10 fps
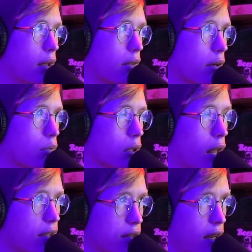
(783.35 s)
that I
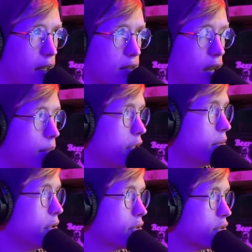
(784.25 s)
realized that I had time in the
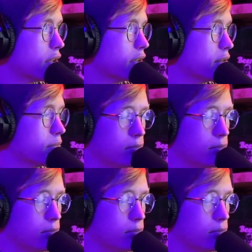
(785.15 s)
military to